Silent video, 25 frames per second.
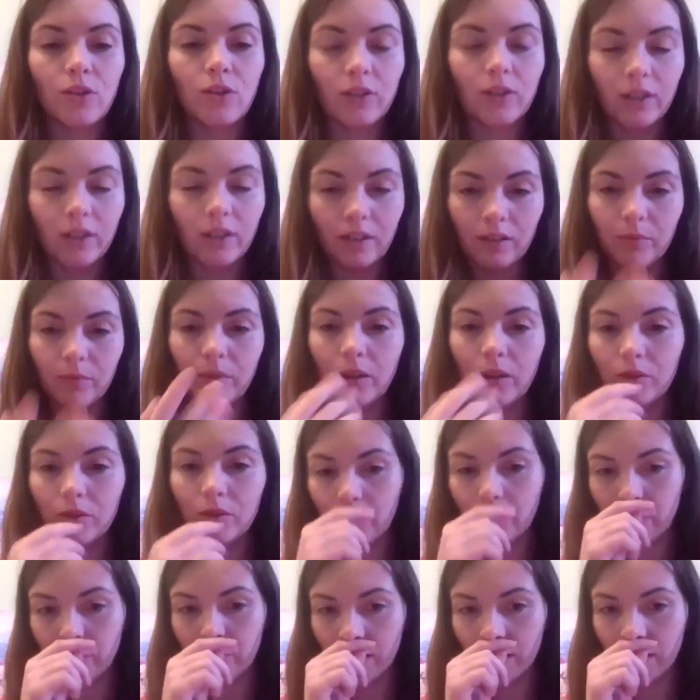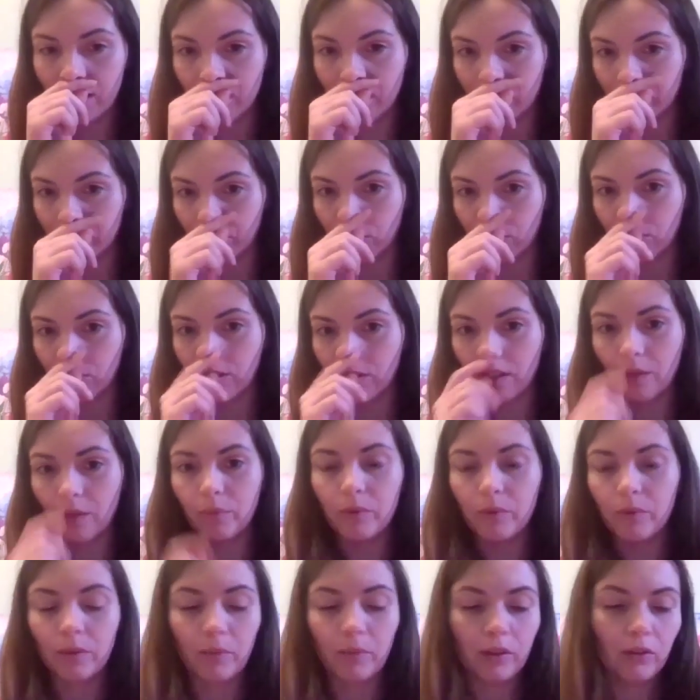Talking about the plastic, for
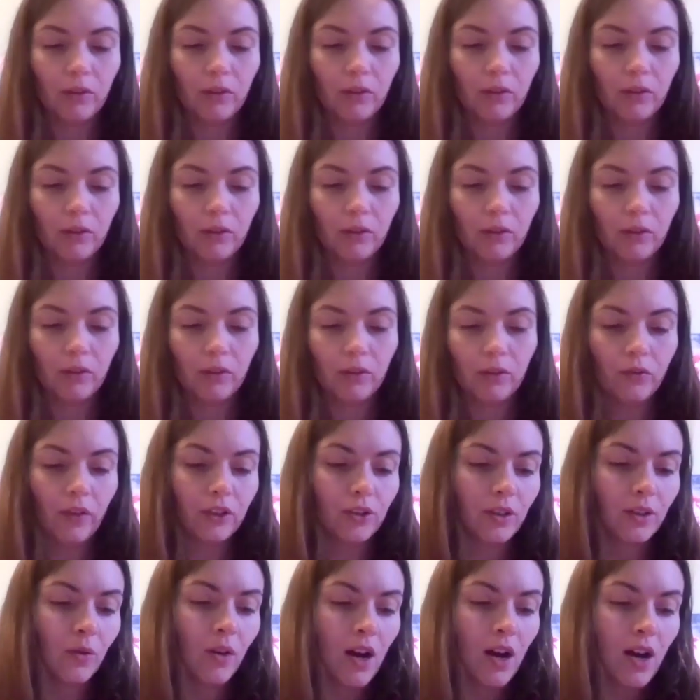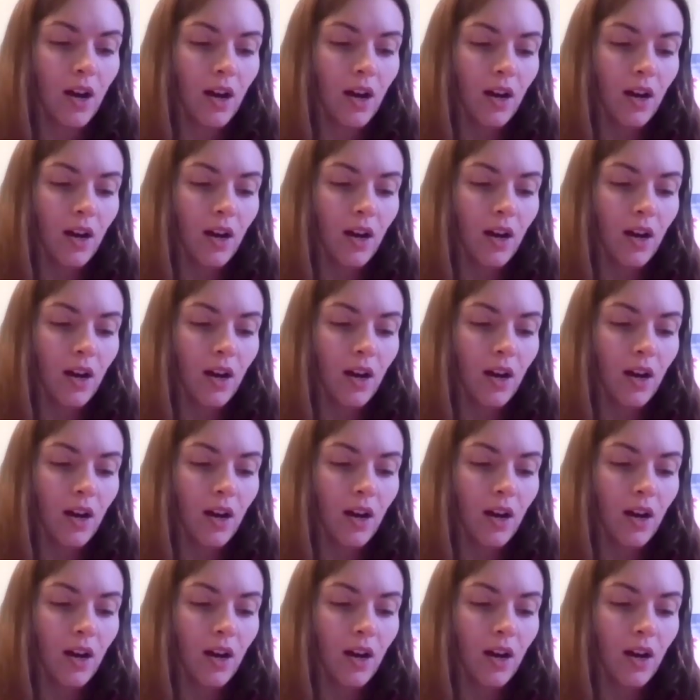example, manufacturers.